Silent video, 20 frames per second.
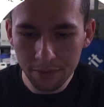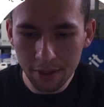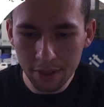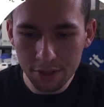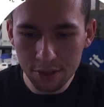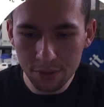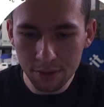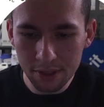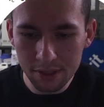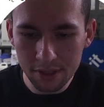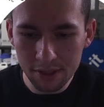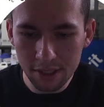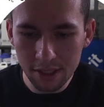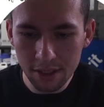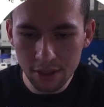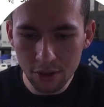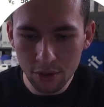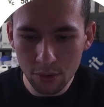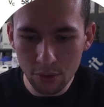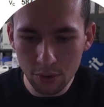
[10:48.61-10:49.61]
As you can
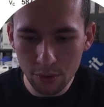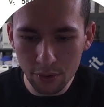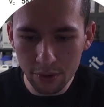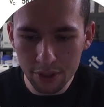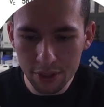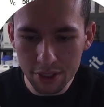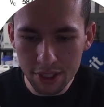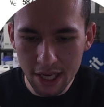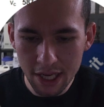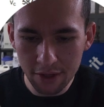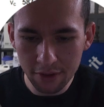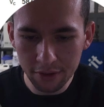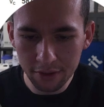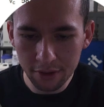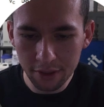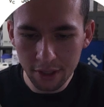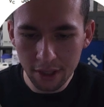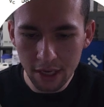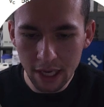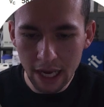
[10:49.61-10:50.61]
see, 1/4 inch
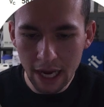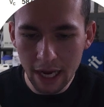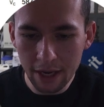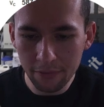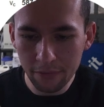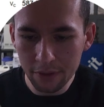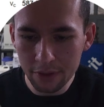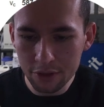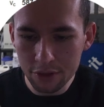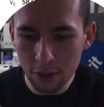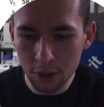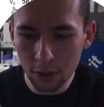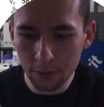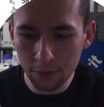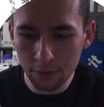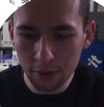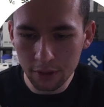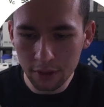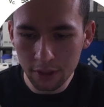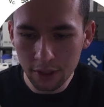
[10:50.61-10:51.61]
down, 1/8 inch
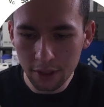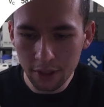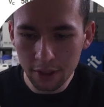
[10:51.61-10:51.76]
over.